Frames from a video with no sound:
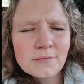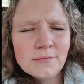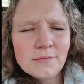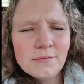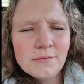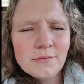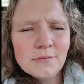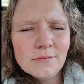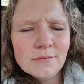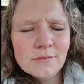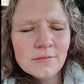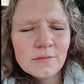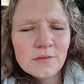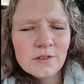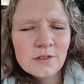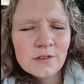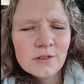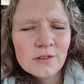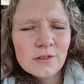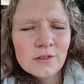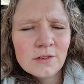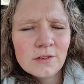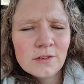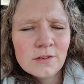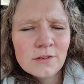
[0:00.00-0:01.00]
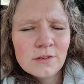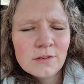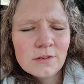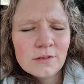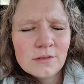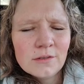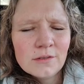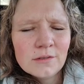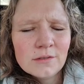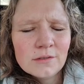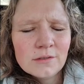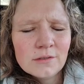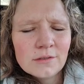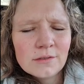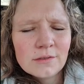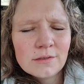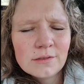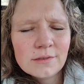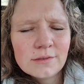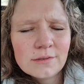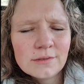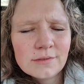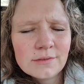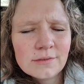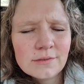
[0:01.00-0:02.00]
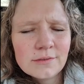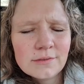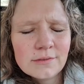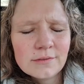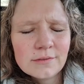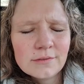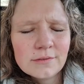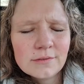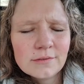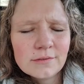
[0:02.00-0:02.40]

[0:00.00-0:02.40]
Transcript: No one is speaking in this clip.